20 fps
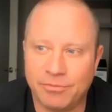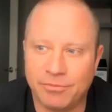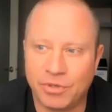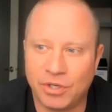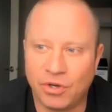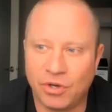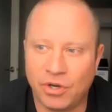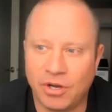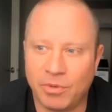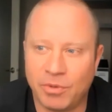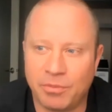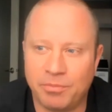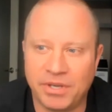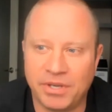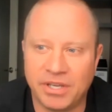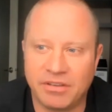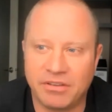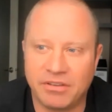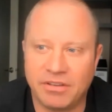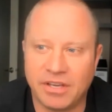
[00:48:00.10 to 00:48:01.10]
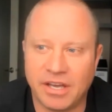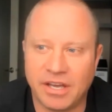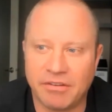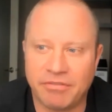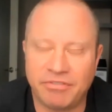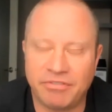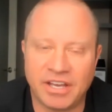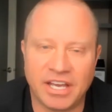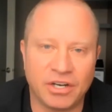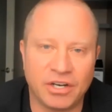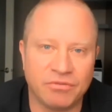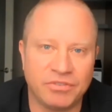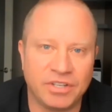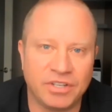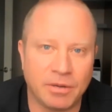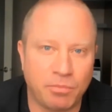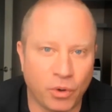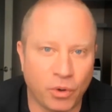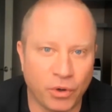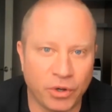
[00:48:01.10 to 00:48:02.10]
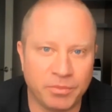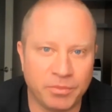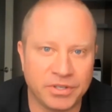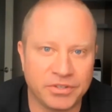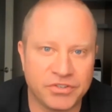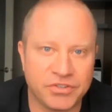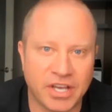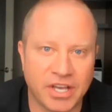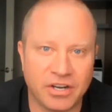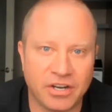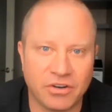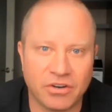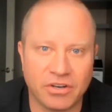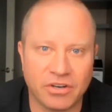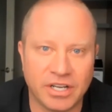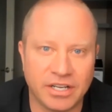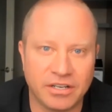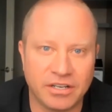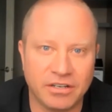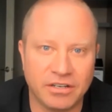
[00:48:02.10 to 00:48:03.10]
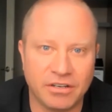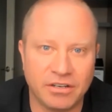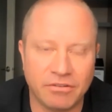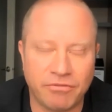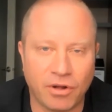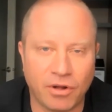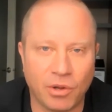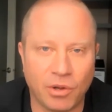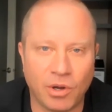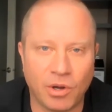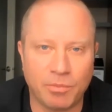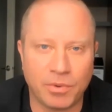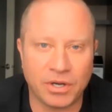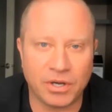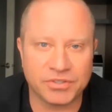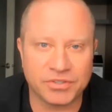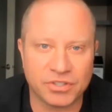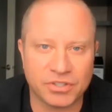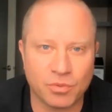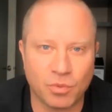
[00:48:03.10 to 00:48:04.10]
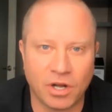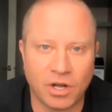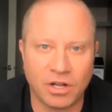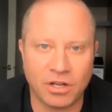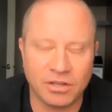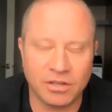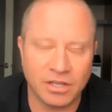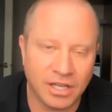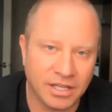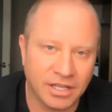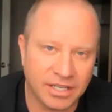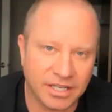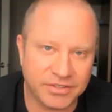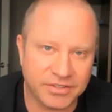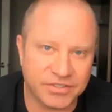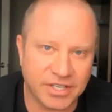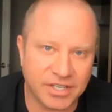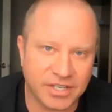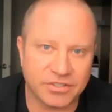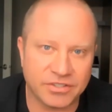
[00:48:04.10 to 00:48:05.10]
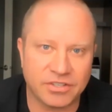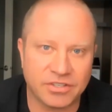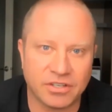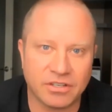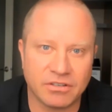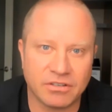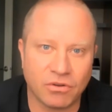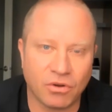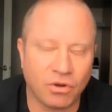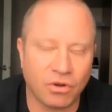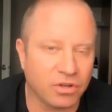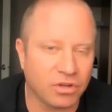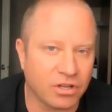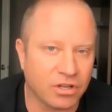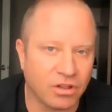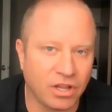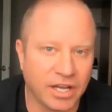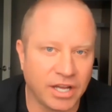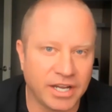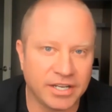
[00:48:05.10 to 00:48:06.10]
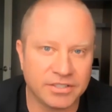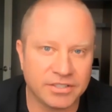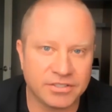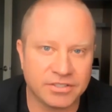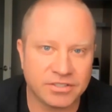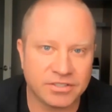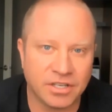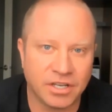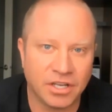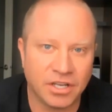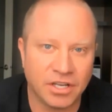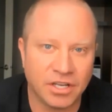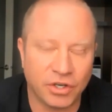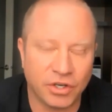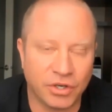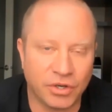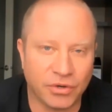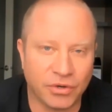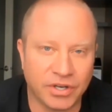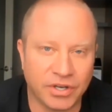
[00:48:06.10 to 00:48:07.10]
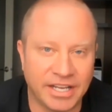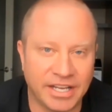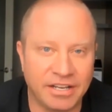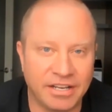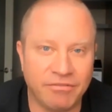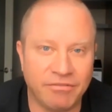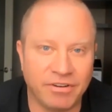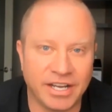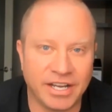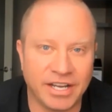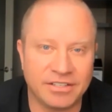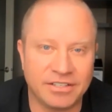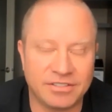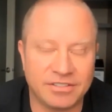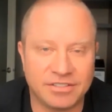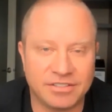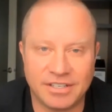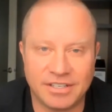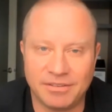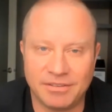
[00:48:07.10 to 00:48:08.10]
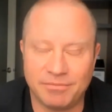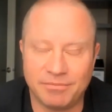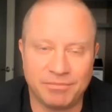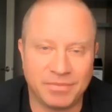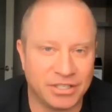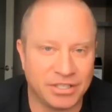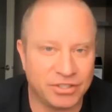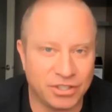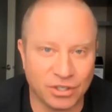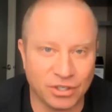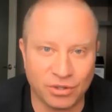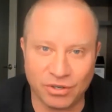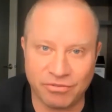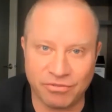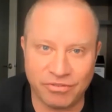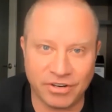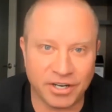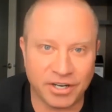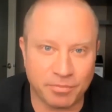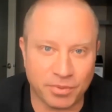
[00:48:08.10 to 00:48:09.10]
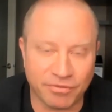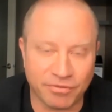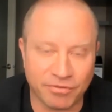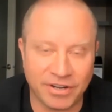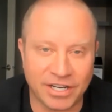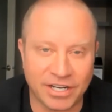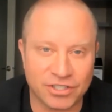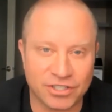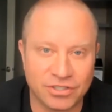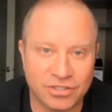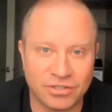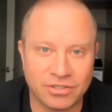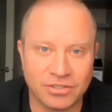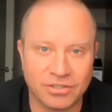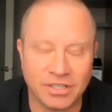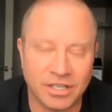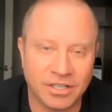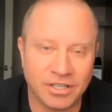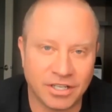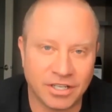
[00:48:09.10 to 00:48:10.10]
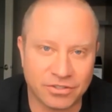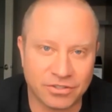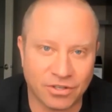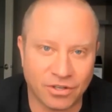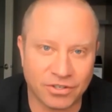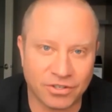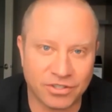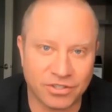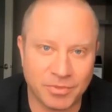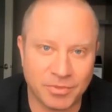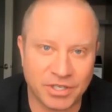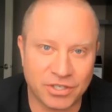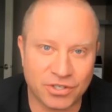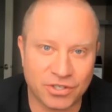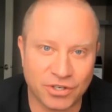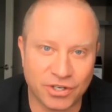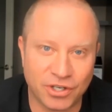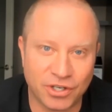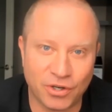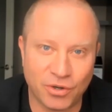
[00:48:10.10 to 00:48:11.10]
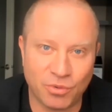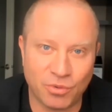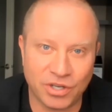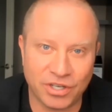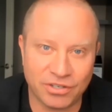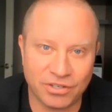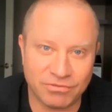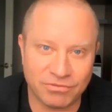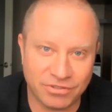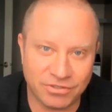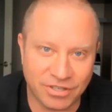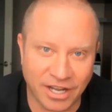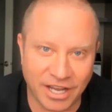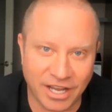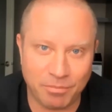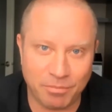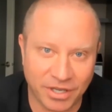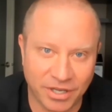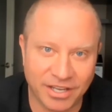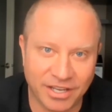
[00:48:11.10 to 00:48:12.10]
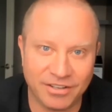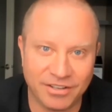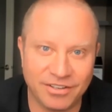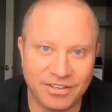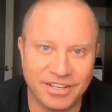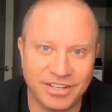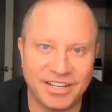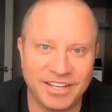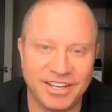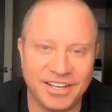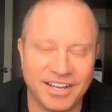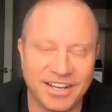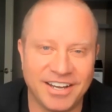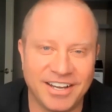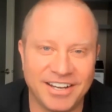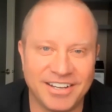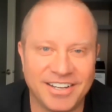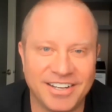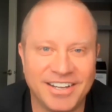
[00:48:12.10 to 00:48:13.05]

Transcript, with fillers: you know, I'm a big uh, fan of the appointment setter in Follow Up Boss as well. It sends the, all the clients, you know, an invite. It makes you look very professional as long as you make sure you know what you're typing in the uh,